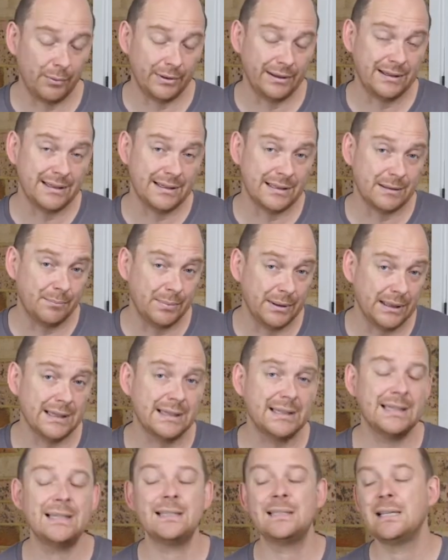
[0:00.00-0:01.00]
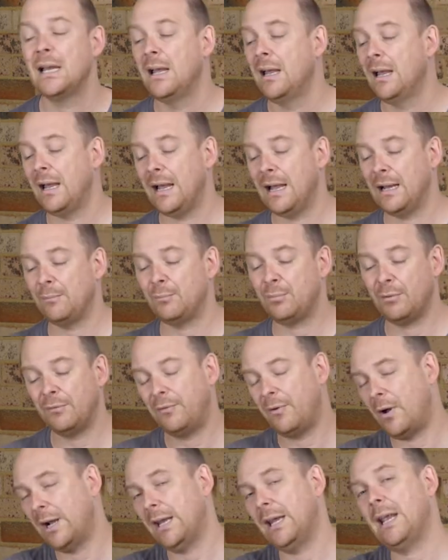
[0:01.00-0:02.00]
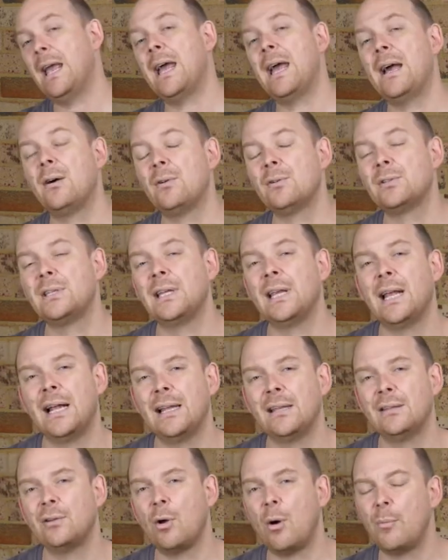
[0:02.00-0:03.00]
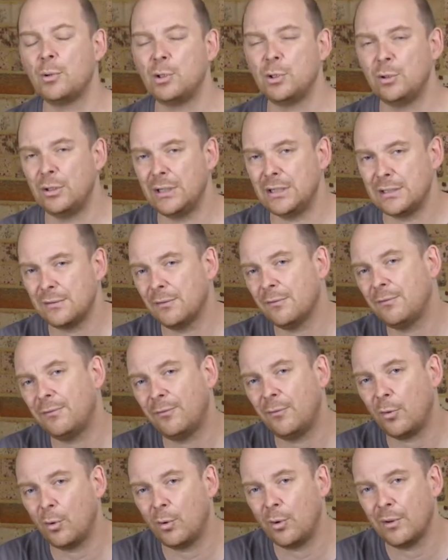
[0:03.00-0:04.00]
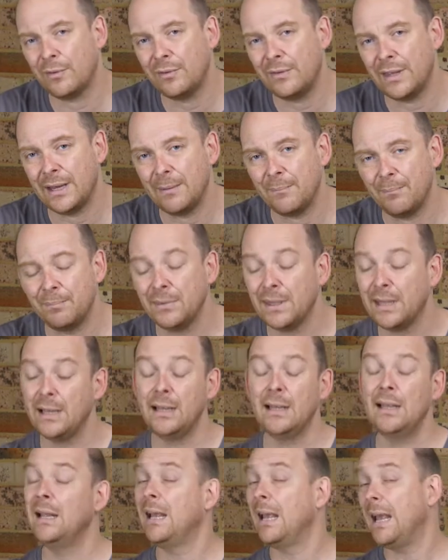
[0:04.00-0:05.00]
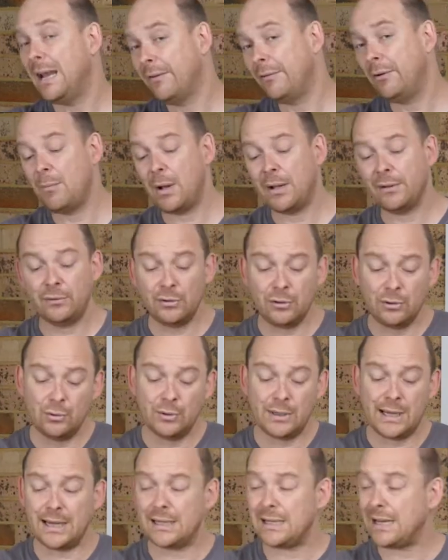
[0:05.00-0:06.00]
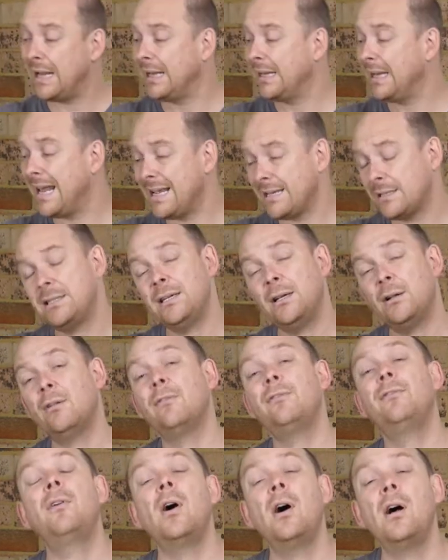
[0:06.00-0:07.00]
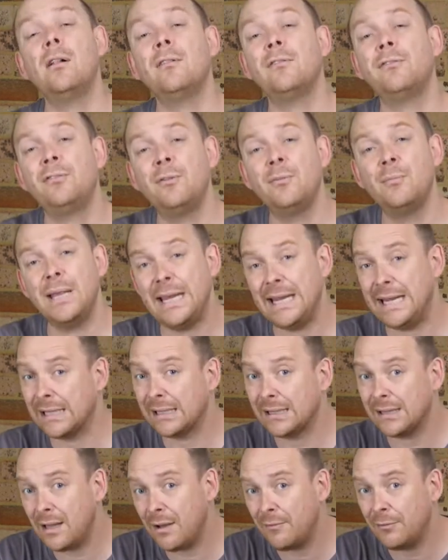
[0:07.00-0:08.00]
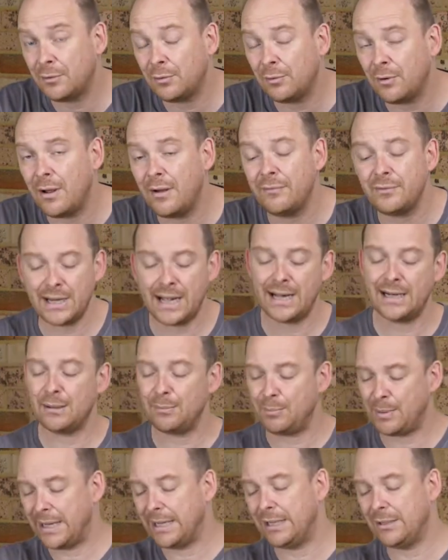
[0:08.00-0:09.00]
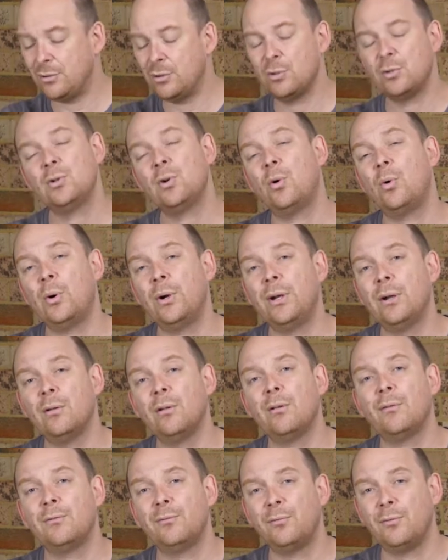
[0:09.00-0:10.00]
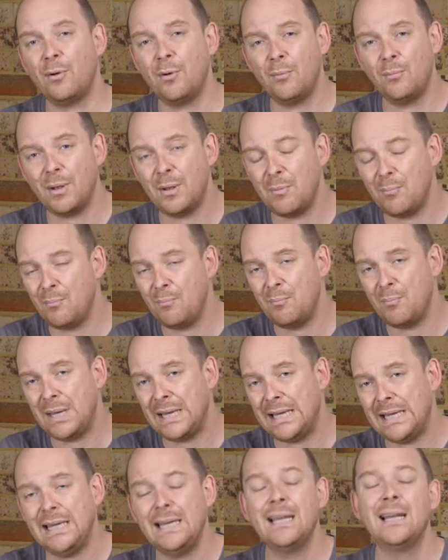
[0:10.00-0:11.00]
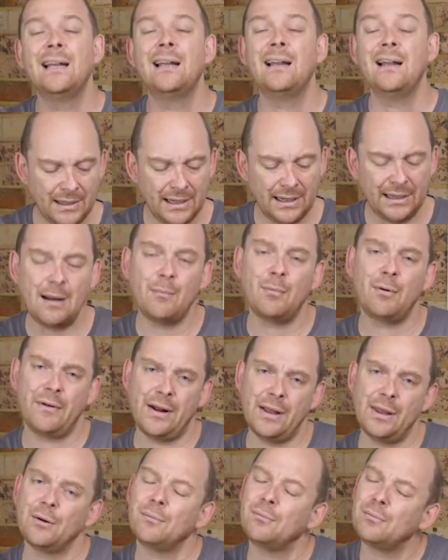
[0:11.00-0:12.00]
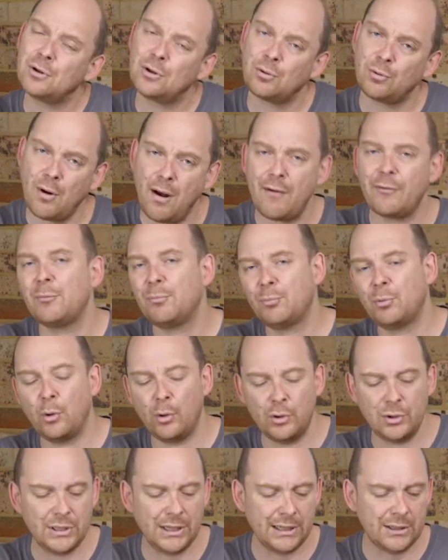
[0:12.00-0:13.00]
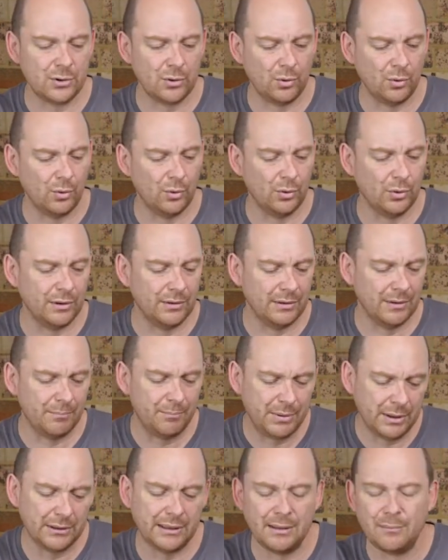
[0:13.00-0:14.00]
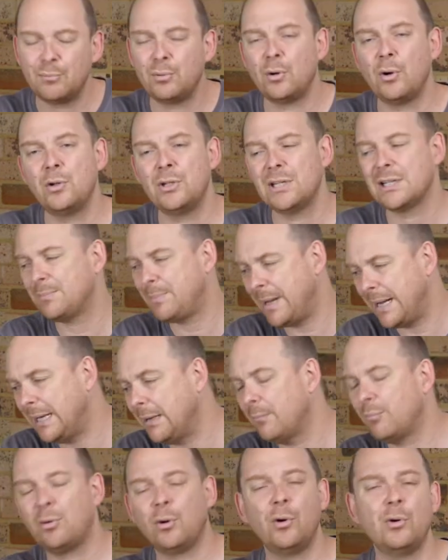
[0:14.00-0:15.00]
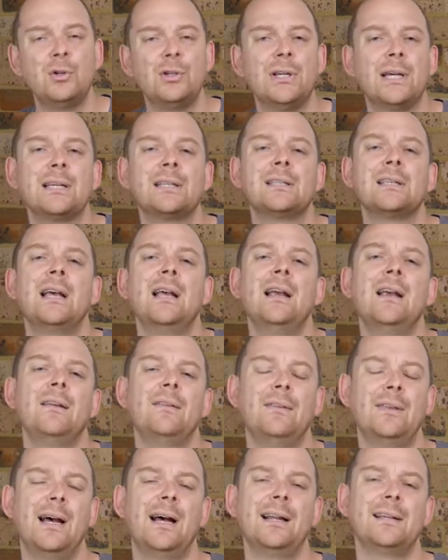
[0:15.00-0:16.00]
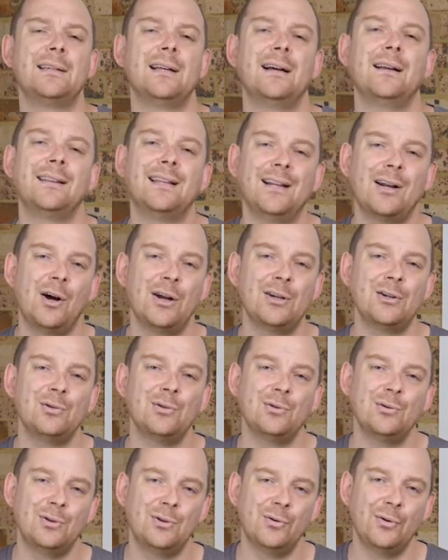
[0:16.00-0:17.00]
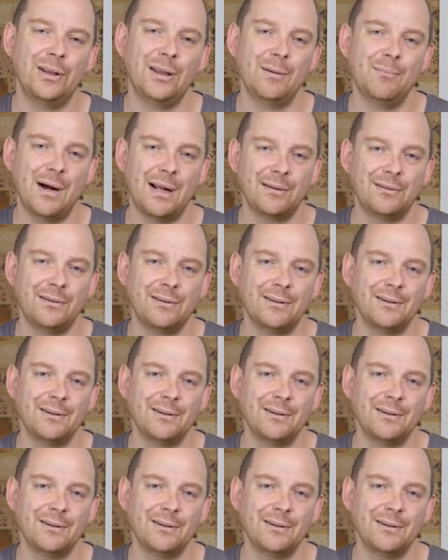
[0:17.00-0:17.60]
disabilities and providing housing and opportunities for them. Every month you get an STL file from Iain Lovecraft and a painting tutorial from me, a number of other craft projects or the building projects, painting projects that I do during the month.